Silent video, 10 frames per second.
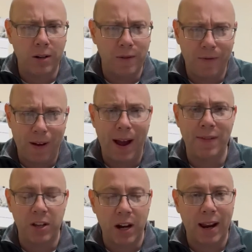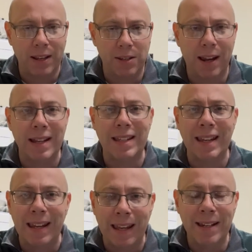to find the United States
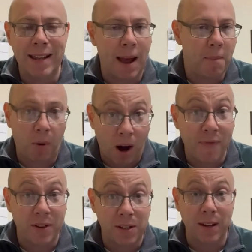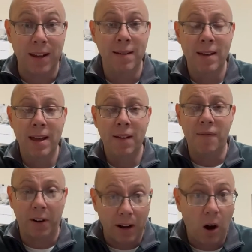in end time prophecy,
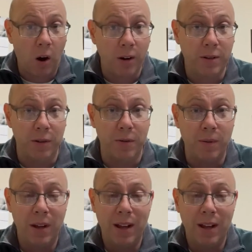very hard to